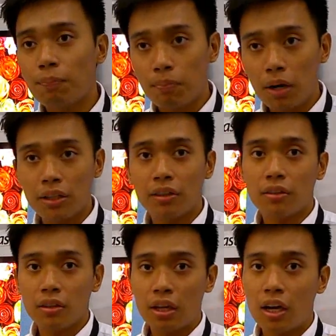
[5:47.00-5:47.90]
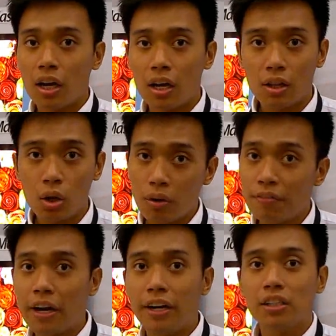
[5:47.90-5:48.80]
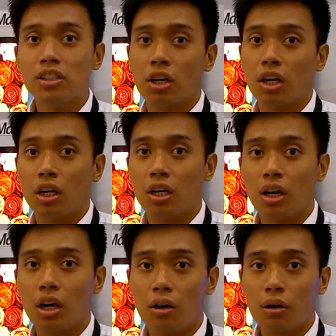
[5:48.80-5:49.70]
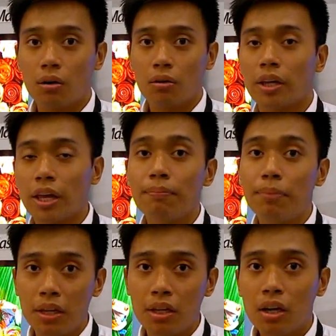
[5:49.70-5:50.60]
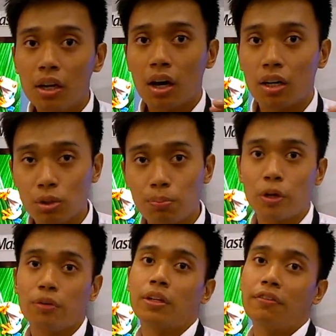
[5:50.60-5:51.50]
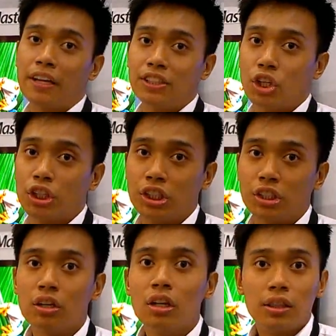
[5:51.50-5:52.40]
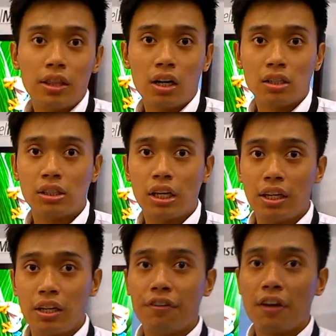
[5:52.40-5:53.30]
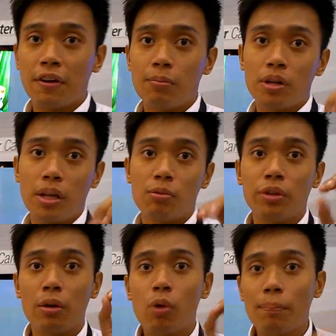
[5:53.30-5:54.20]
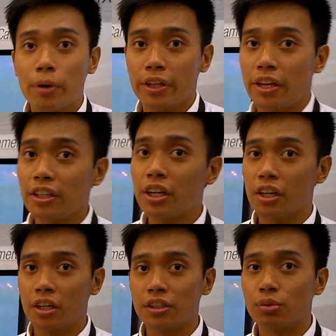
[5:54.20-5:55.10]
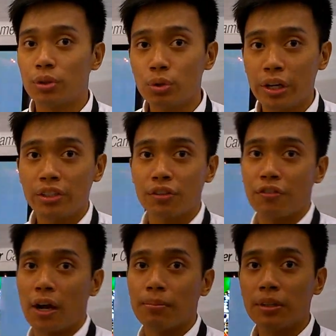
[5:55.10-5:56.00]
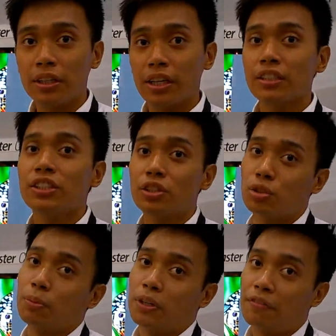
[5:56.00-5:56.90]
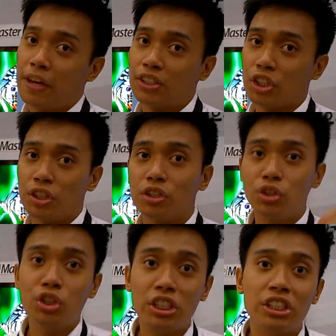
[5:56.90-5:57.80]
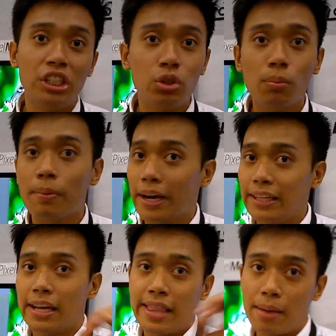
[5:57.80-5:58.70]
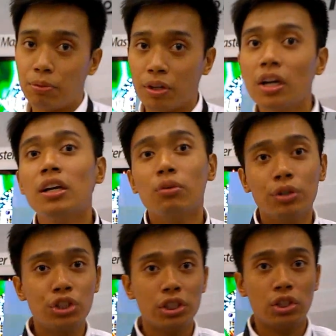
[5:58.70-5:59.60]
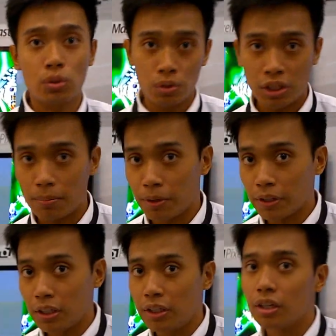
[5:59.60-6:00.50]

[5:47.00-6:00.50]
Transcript: But the lower variants can be support with the fast charging. The ZE551M with the 1.8 gigahertz with 2 gigs of RAM, it can still support the fast charging. You just need to buy the adapter, which is sold separately.